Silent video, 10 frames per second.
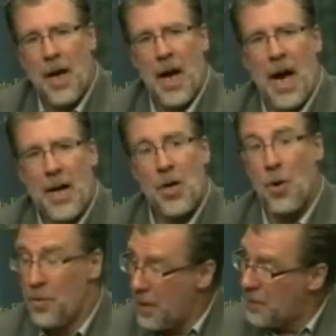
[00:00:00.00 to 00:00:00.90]
I
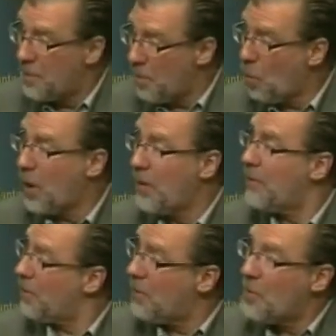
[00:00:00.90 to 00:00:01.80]
know that one
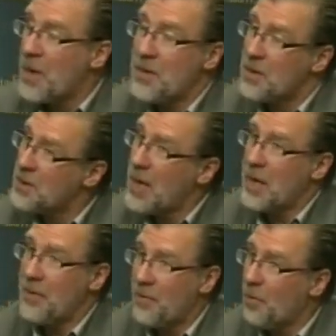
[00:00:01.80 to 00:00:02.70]
of the reasons
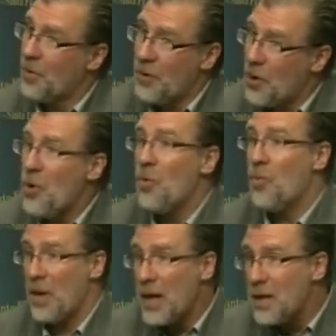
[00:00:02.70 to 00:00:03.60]
cited for no
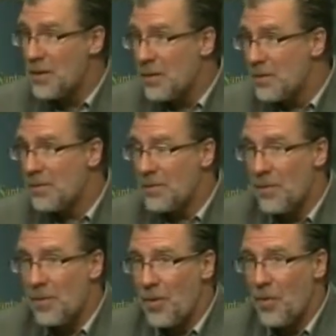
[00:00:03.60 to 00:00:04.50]
reason
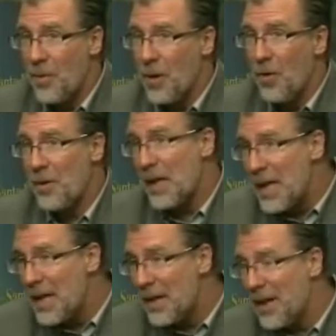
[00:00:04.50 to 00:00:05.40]
that we don't
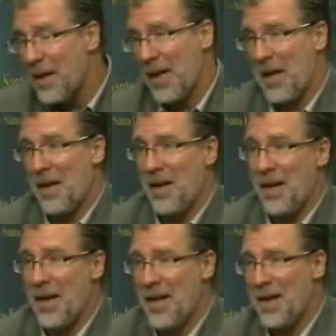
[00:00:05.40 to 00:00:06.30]
need an
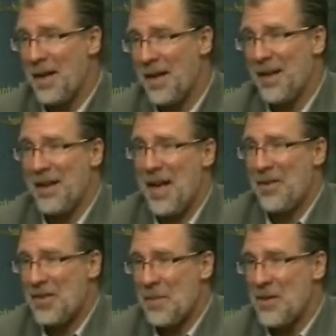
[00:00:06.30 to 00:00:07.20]

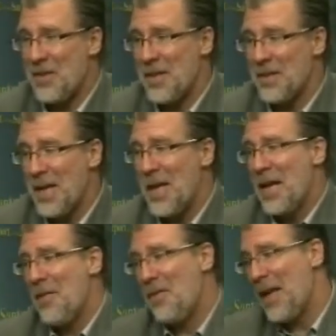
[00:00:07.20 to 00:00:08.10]
ethics commission is
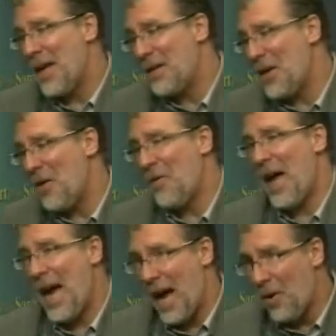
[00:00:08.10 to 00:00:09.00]
that, you know, the
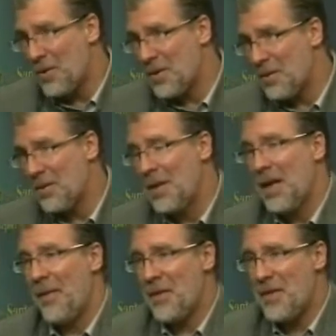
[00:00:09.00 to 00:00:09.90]
House
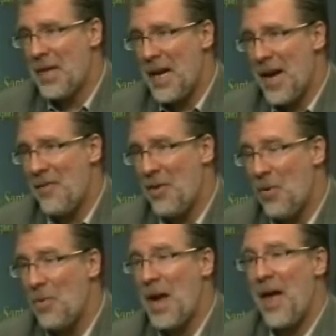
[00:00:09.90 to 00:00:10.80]
and the Senate have their
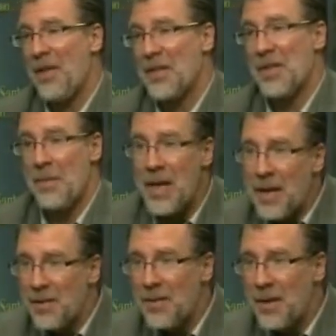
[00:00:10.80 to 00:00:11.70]
own ethics committees.